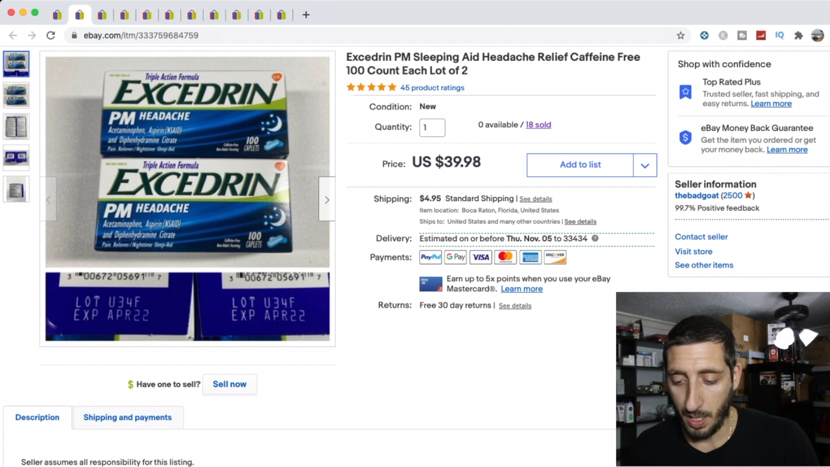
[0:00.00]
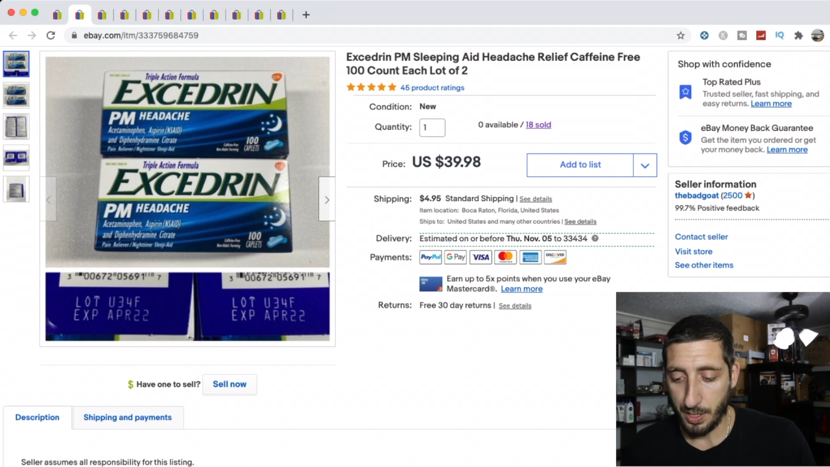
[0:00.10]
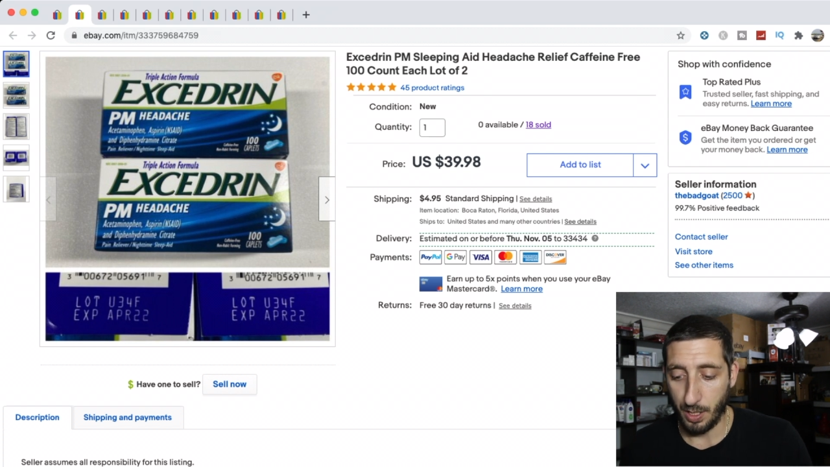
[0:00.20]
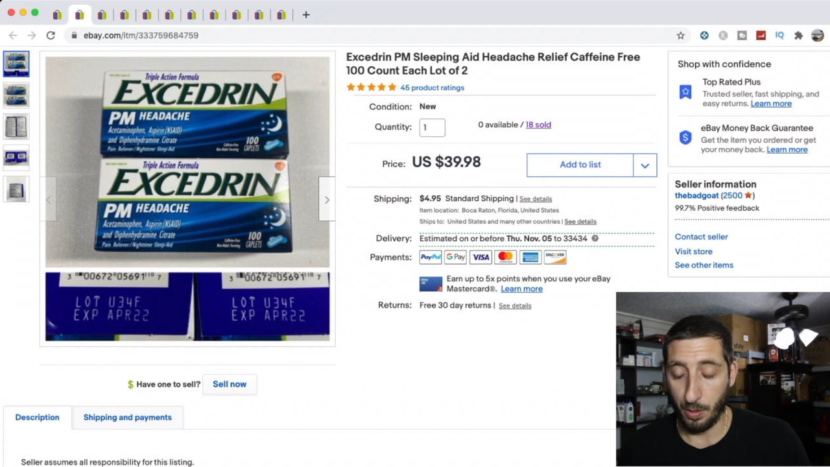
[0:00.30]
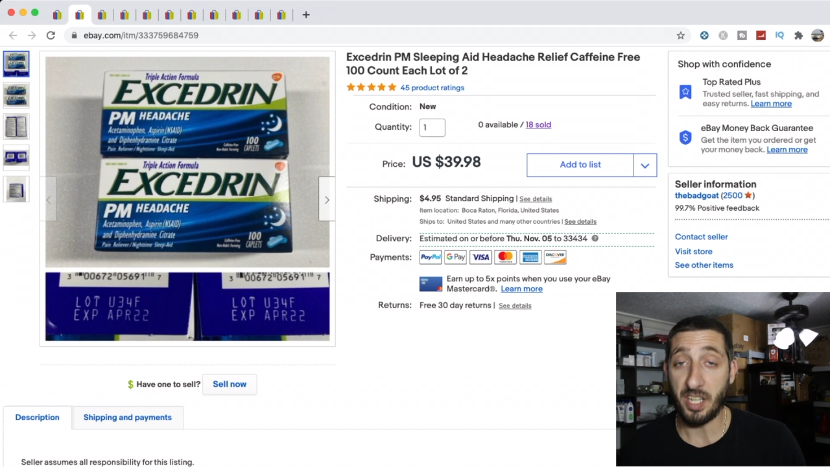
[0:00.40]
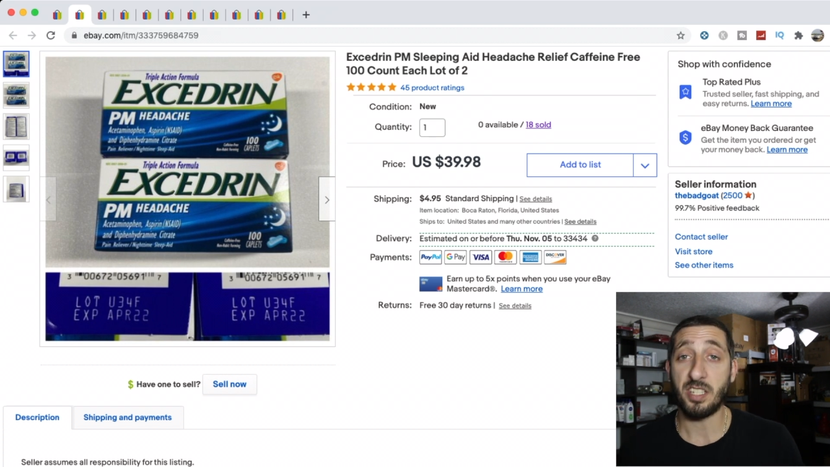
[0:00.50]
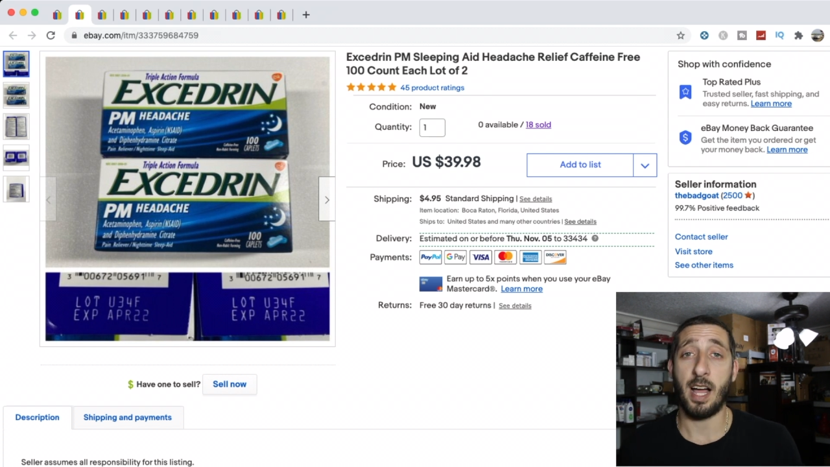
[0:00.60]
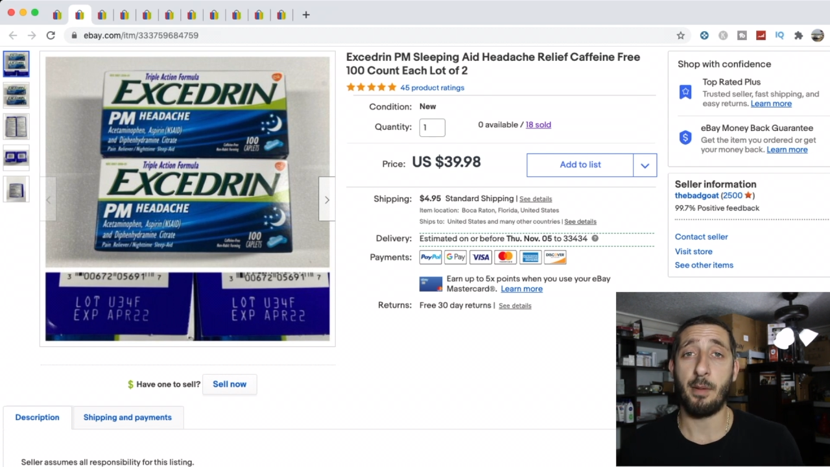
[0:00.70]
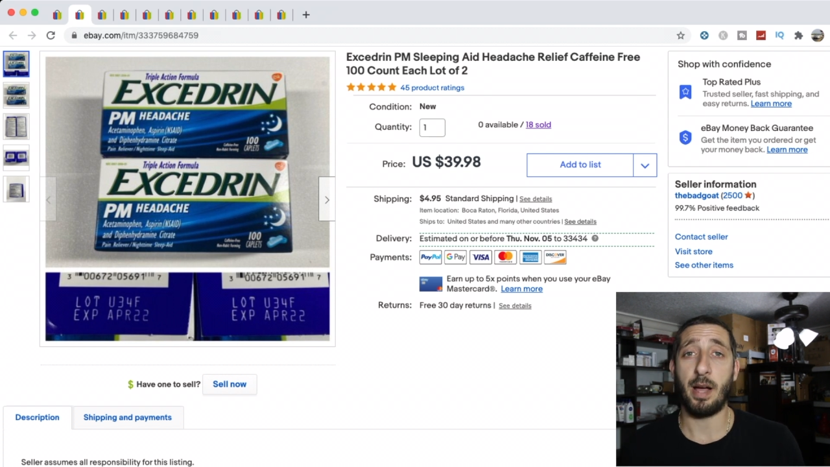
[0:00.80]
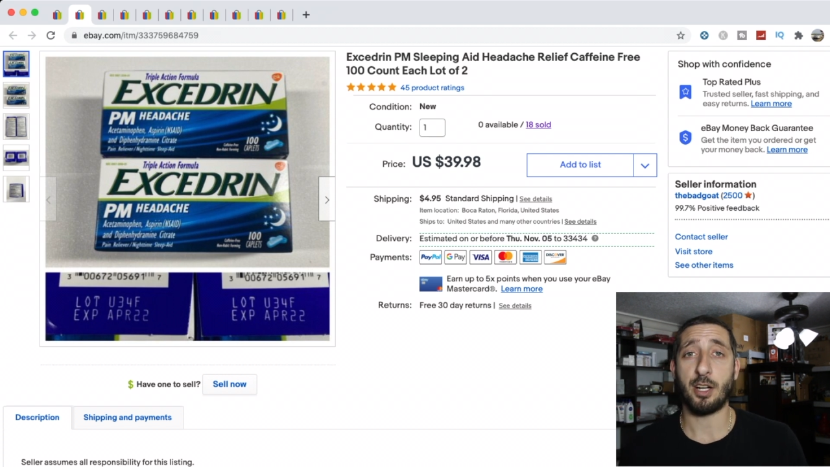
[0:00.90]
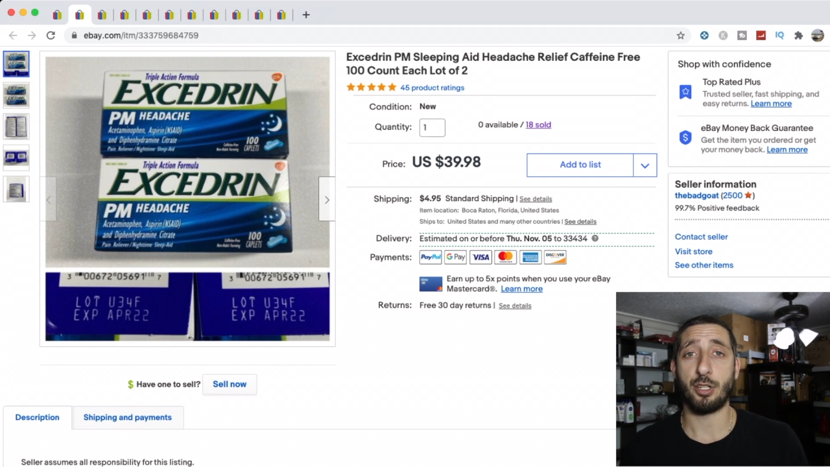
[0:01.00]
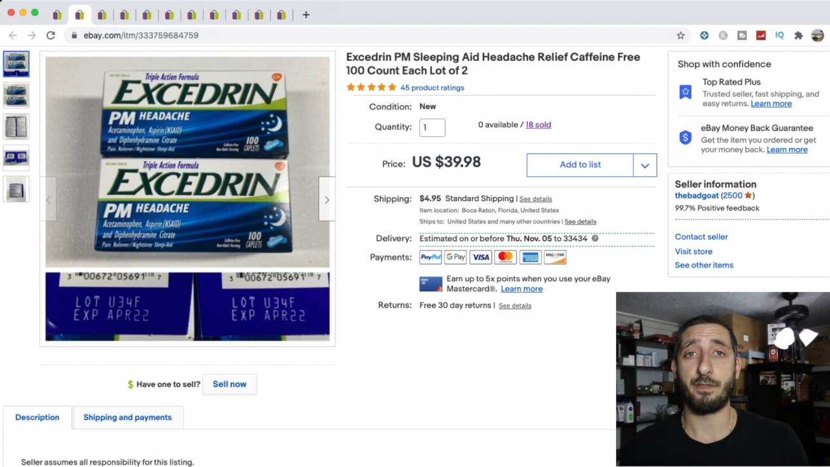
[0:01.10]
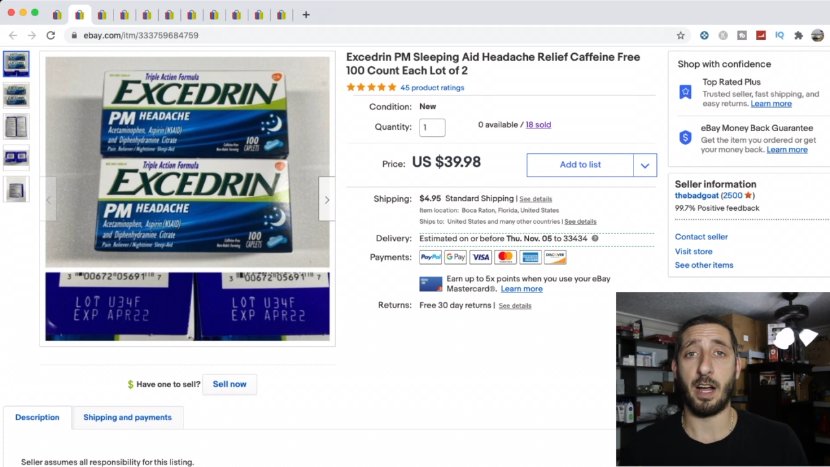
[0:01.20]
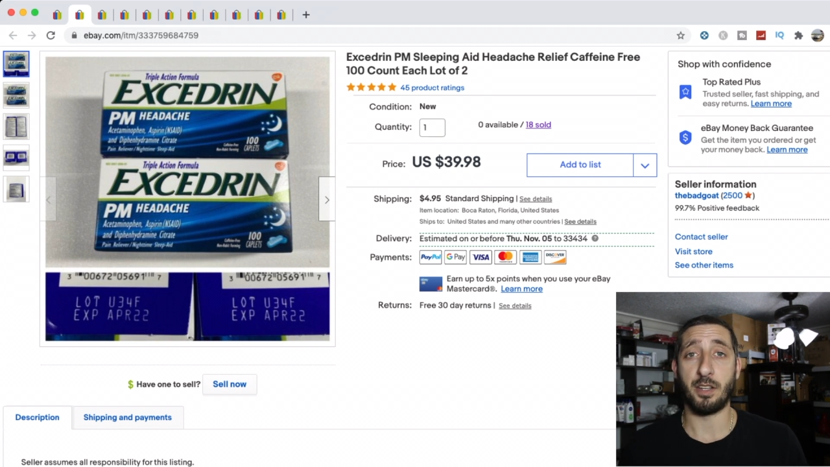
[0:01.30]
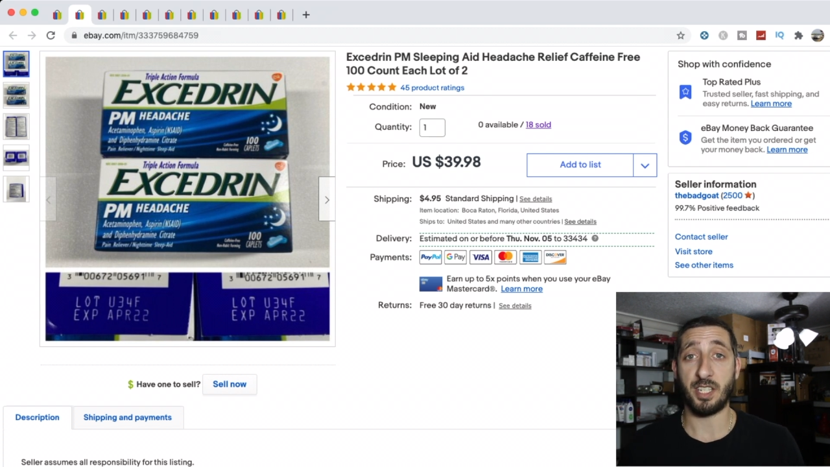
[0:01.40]
So this time I actually
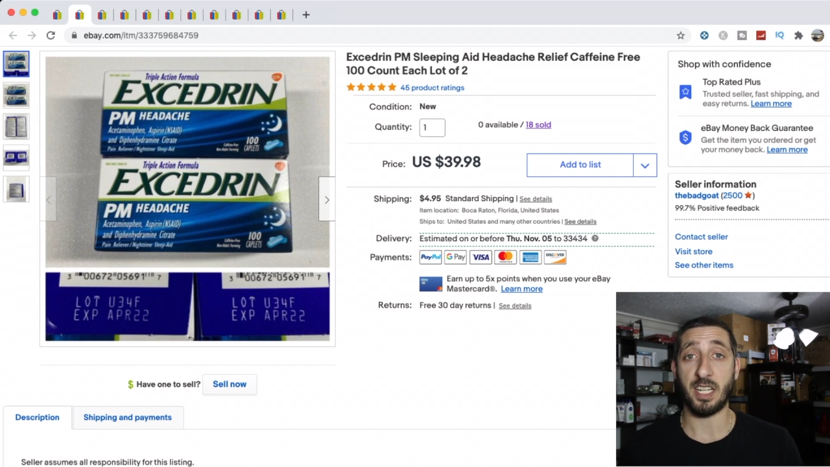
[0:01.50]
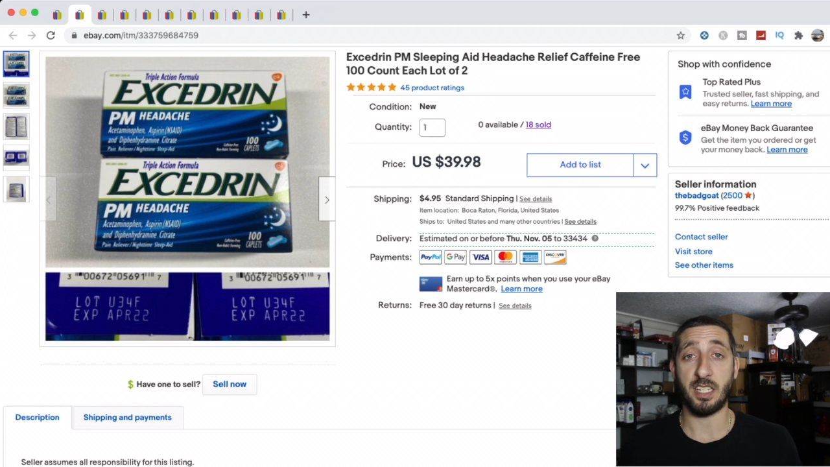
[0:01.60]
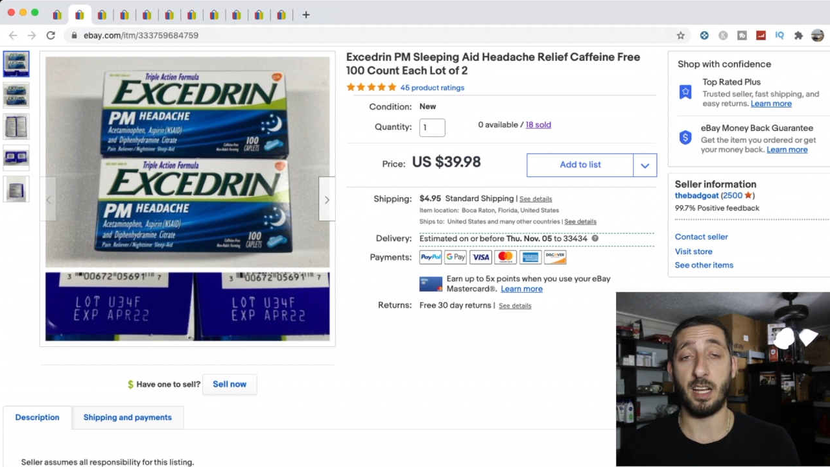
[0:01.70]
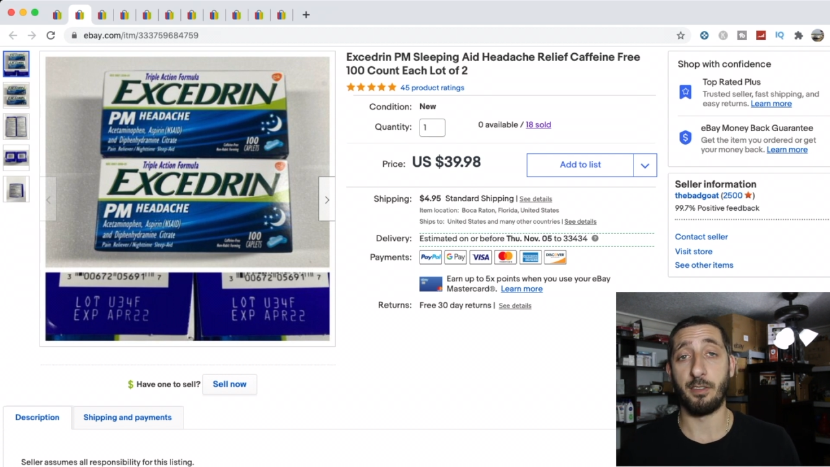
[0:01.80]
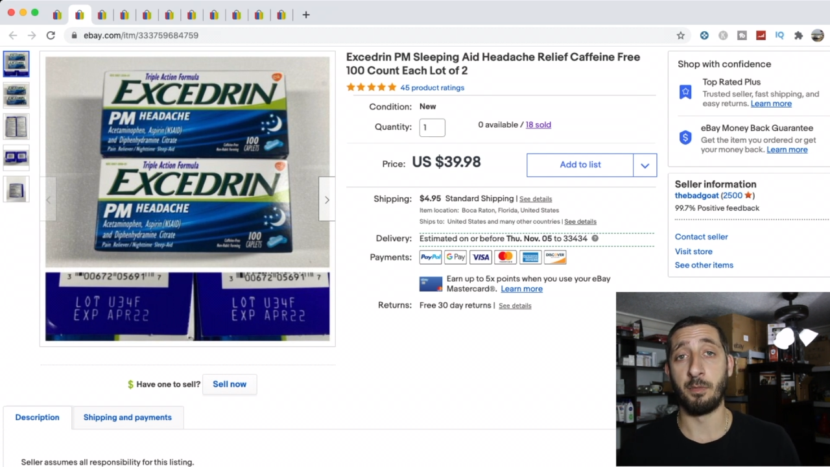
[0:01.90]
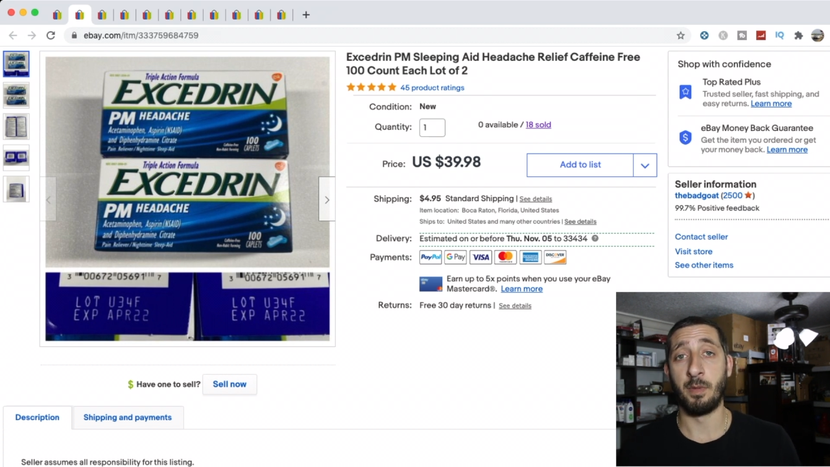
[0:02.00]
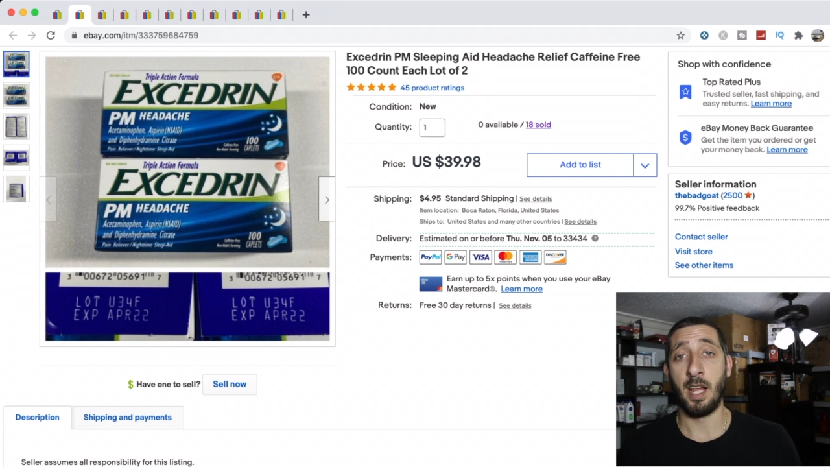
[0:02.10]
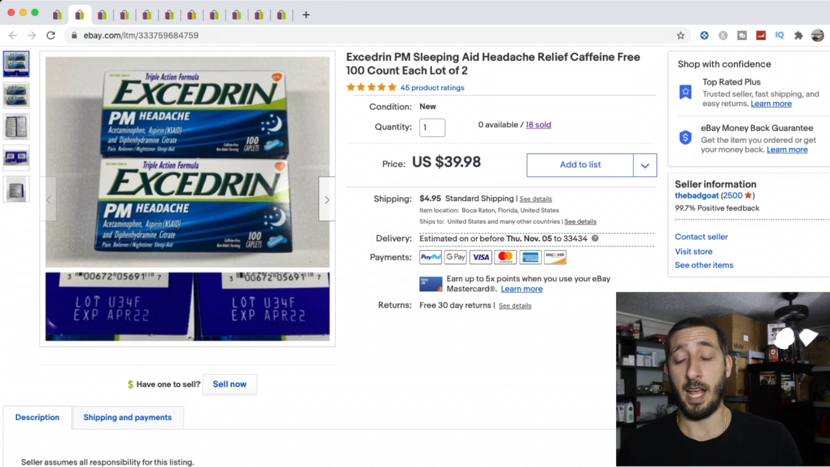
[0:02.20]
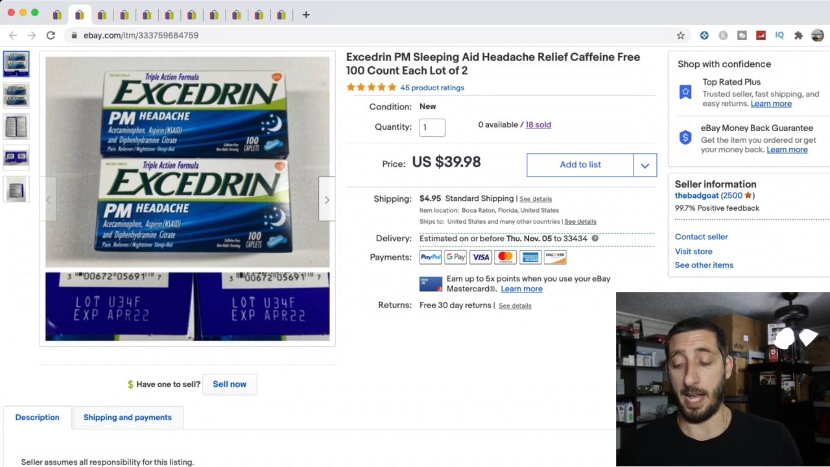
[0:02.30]
found 60 of them